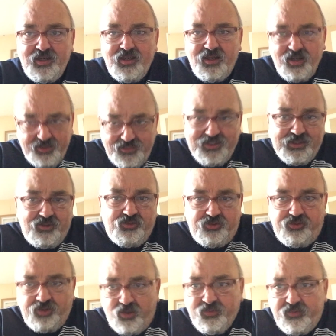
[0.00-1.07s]
I think
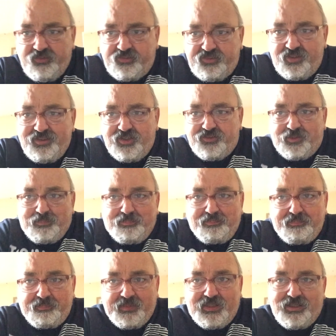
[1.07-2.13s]
Johnson is a
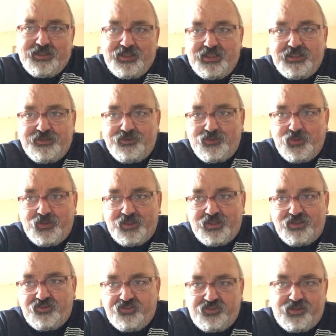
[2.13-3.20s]
bloody good
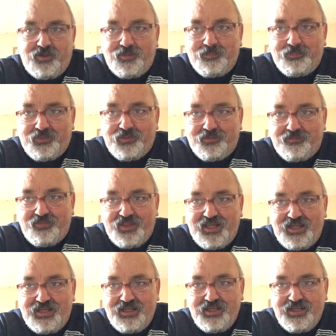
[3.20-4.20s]
example of that.